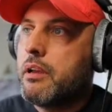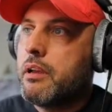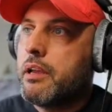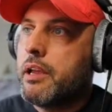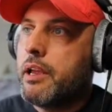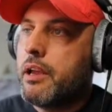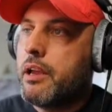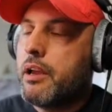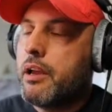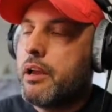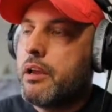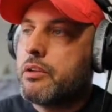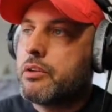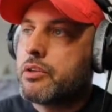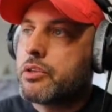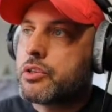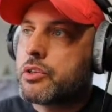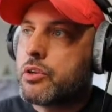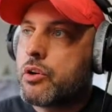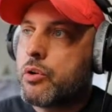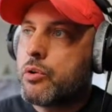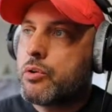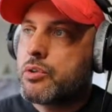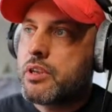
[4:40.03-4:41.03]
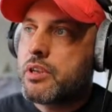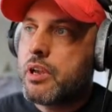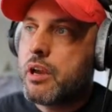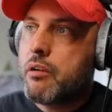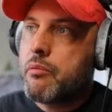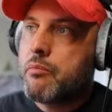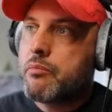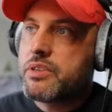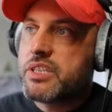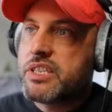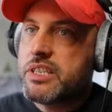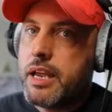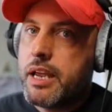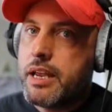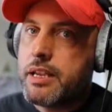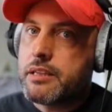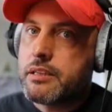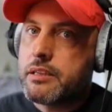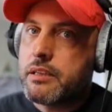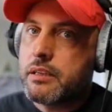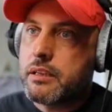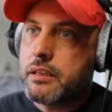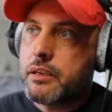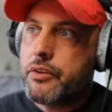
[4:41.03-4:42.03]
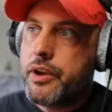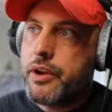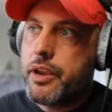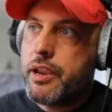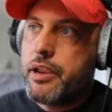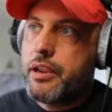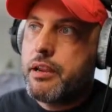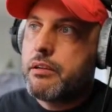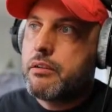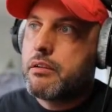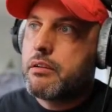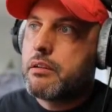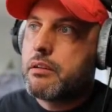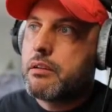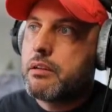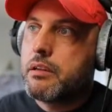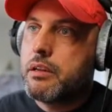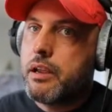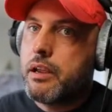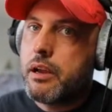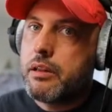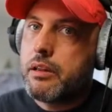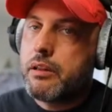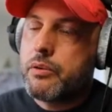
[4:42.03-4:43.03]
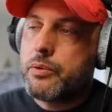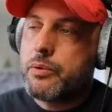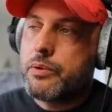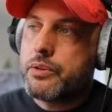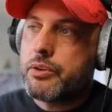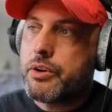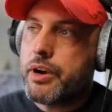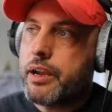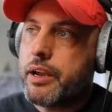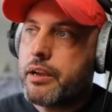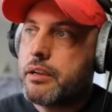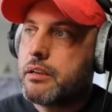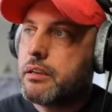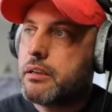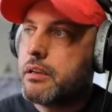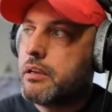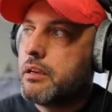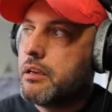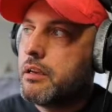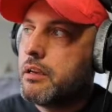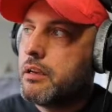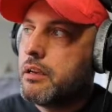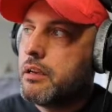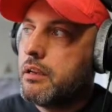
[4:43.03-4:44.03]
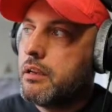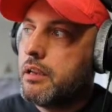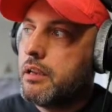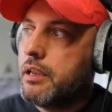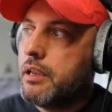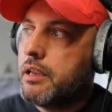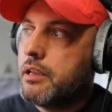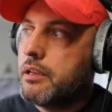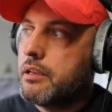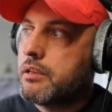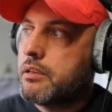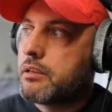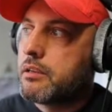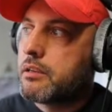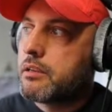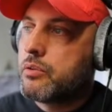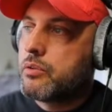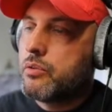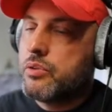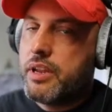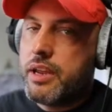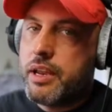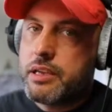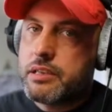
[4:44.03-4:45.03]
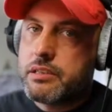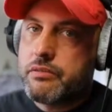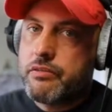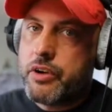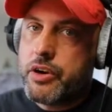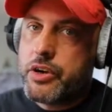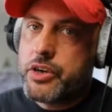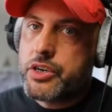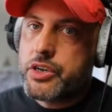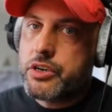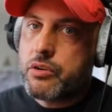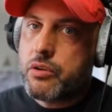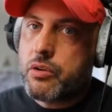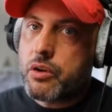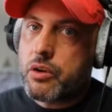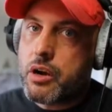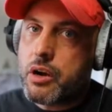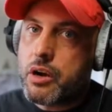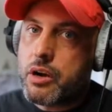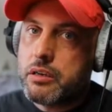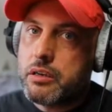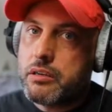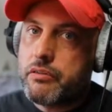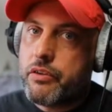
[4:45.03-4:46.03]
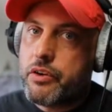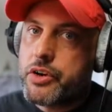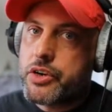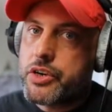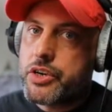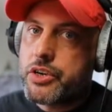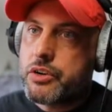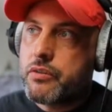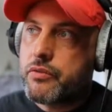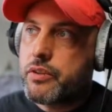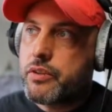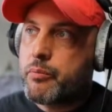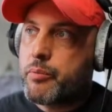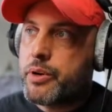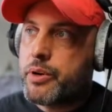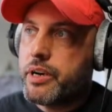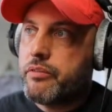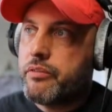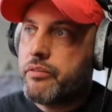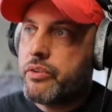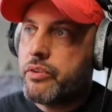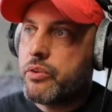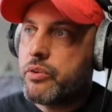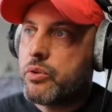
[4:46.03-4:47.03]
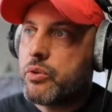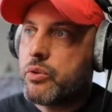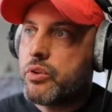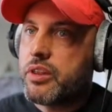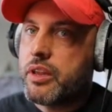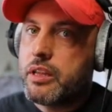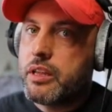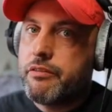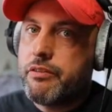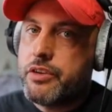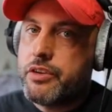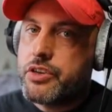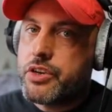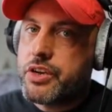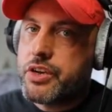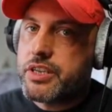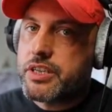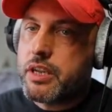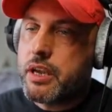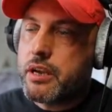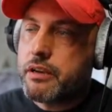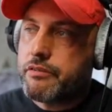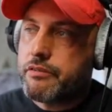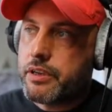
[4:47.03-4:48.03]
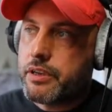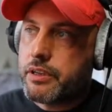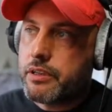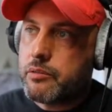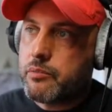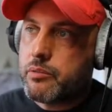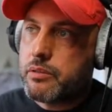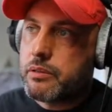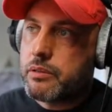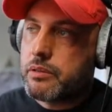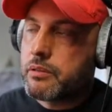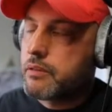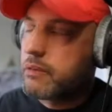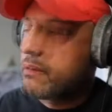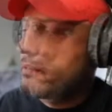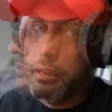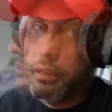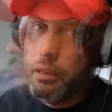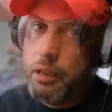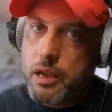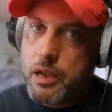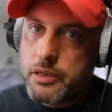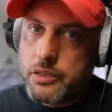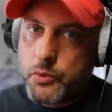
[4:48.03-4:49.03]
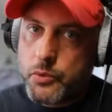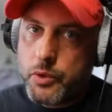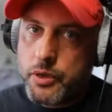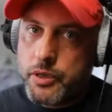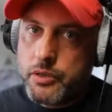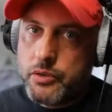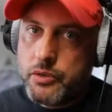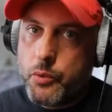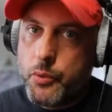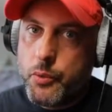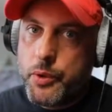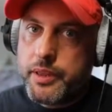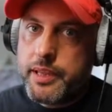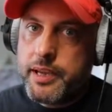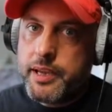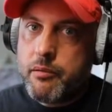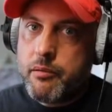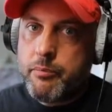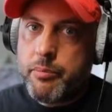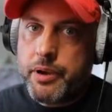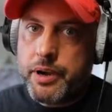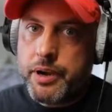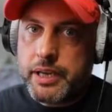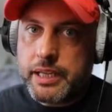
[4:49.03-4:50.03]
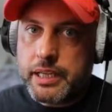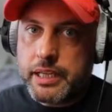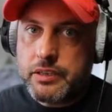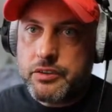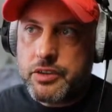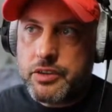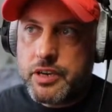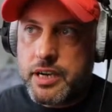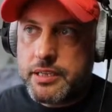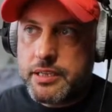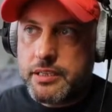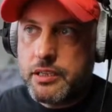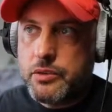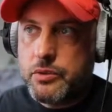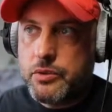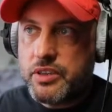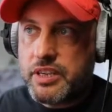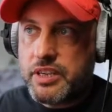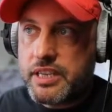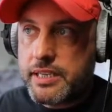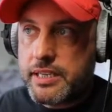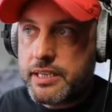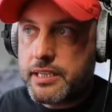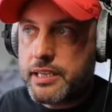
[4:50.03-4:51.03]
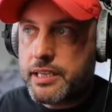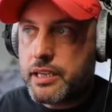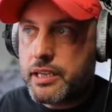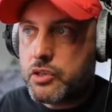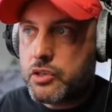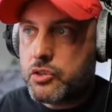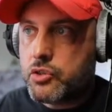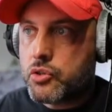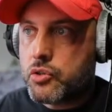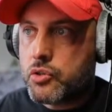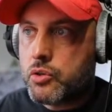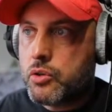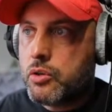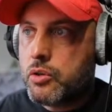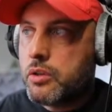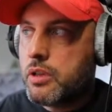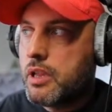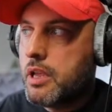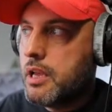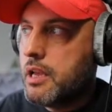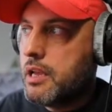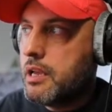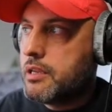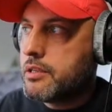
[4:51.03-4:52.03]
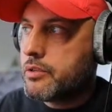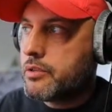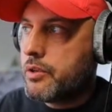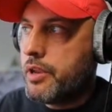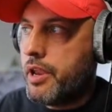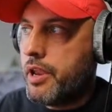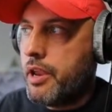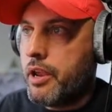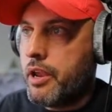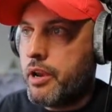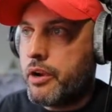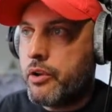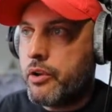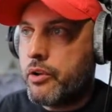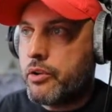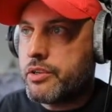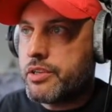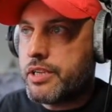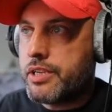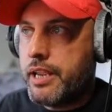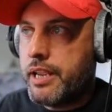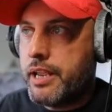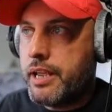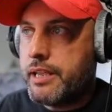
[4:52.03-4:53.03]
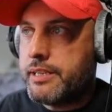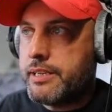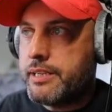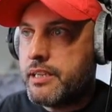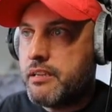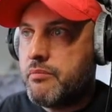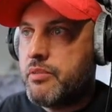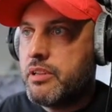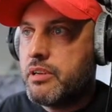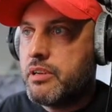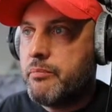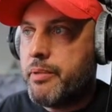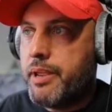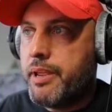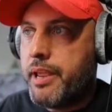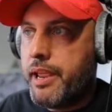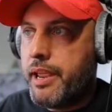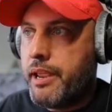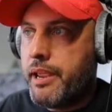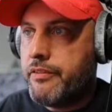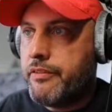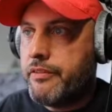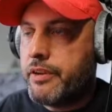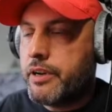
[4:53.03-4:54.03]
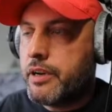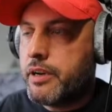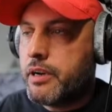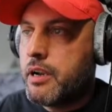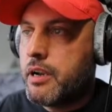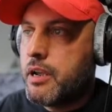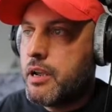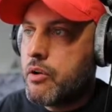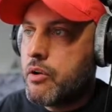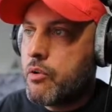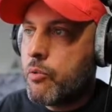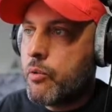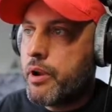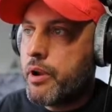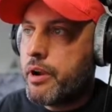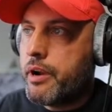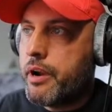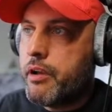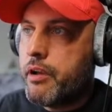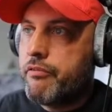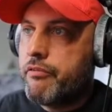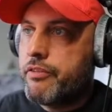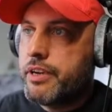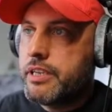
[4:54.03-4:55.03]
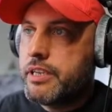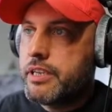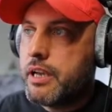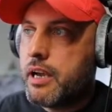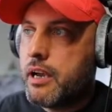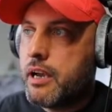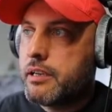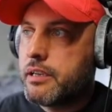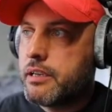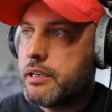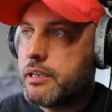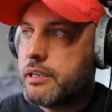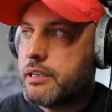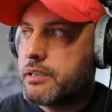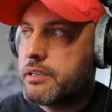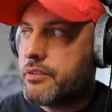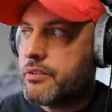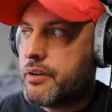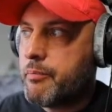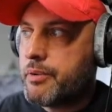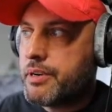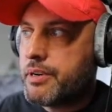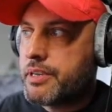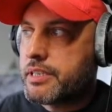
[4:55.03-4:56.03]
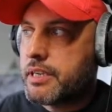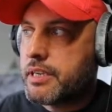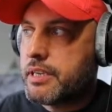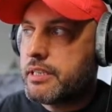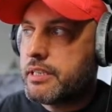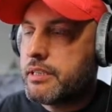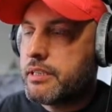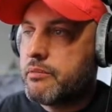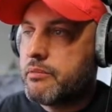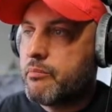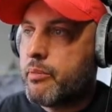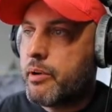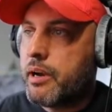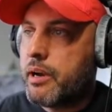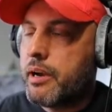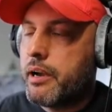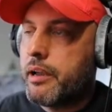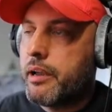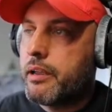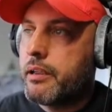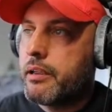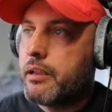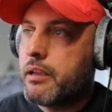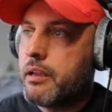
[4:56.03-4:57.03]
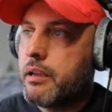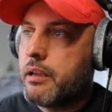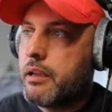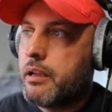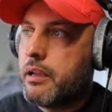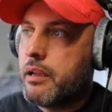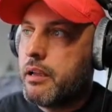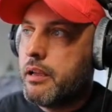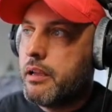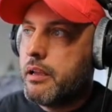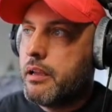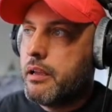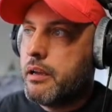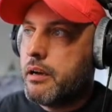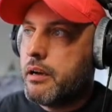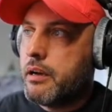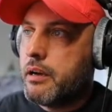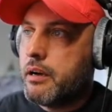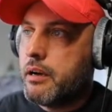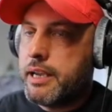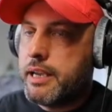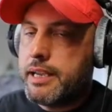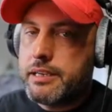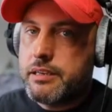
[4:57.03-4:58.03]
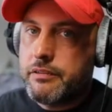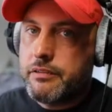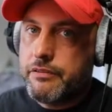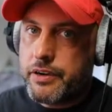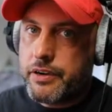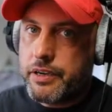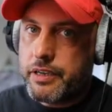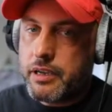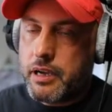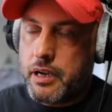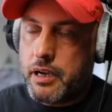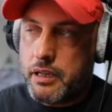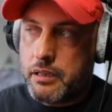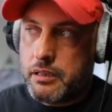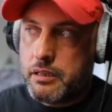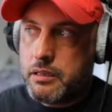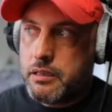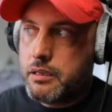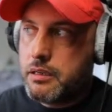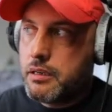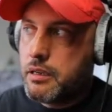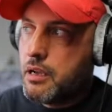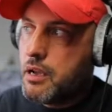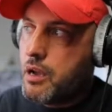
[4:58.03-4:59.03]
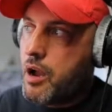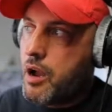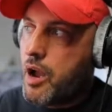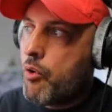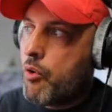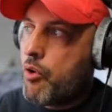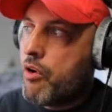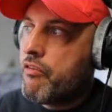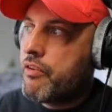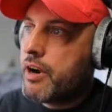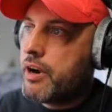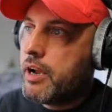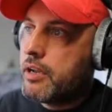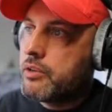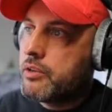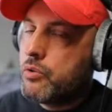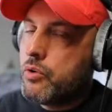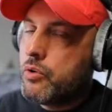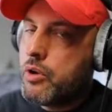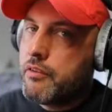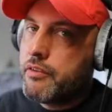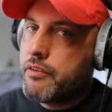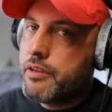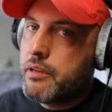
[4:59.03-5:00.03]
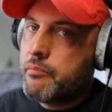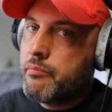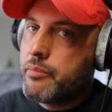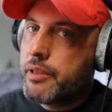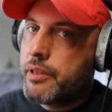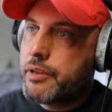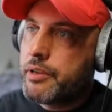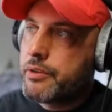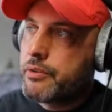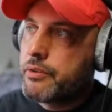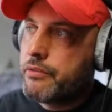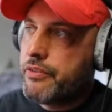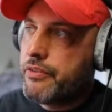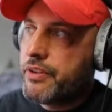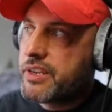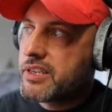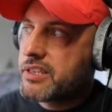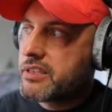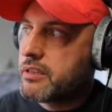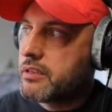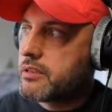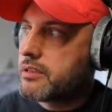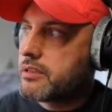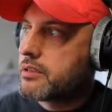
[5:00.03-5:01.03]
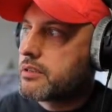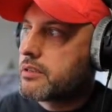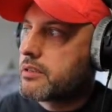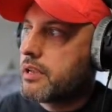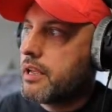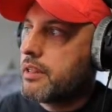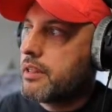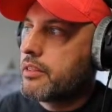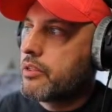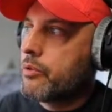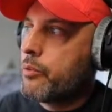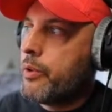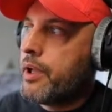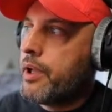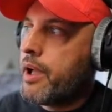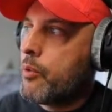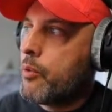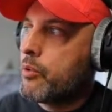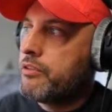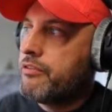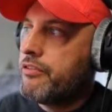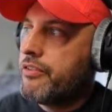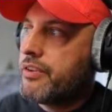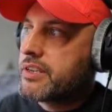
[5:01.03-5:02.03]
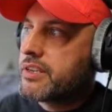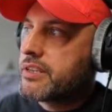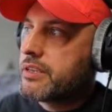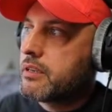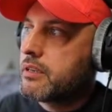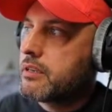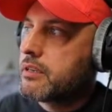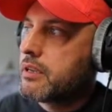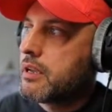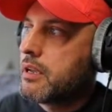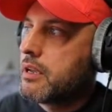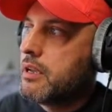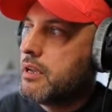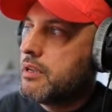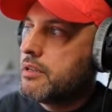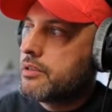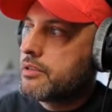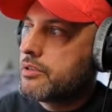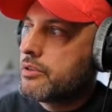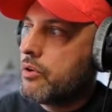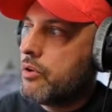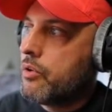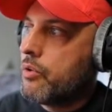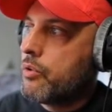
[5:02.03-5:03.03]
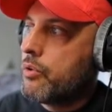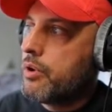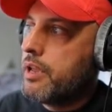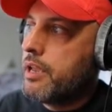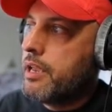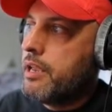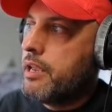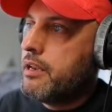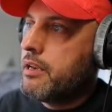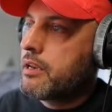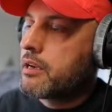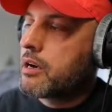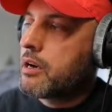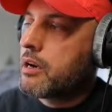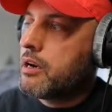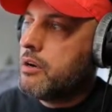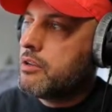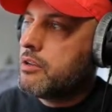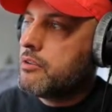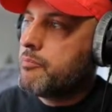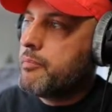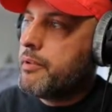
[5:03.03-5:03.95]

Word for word: and show some states in green, yellow and red in today's version or current version of the preview, that feature is not available. Now I just wanted to quickly compare and contrast it to the existing control. So here you see a similar behavior where every dot is represented by a different color. However, I do have an ability to fix this, and the way I would fix it, so in the current